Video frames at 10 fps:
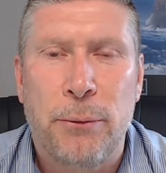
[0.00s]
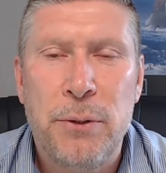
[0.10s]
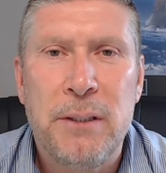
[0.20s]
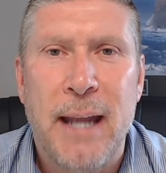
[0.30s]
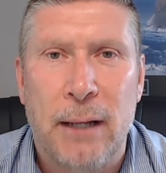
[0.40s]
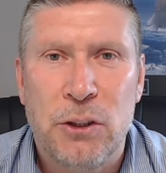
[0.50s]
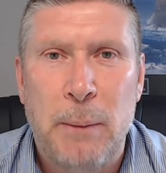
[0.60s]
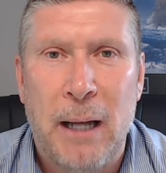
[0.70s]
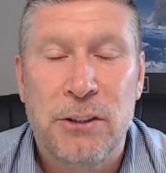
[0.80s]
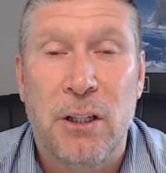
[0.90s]
through the
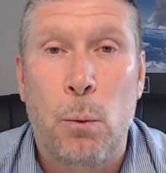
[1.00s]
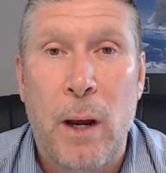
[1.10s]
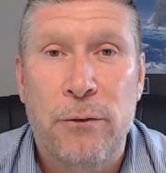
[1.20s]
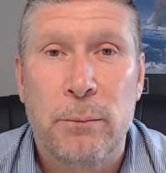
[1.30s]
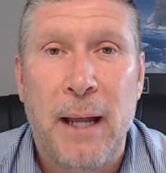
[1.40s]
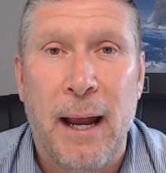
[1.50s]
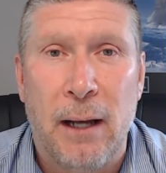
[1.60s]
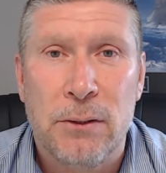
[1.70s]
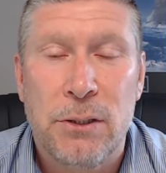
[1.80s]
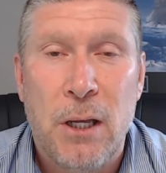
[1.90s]
downspouts and away from the
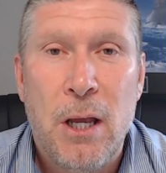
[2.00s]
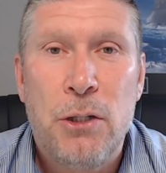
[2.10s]
house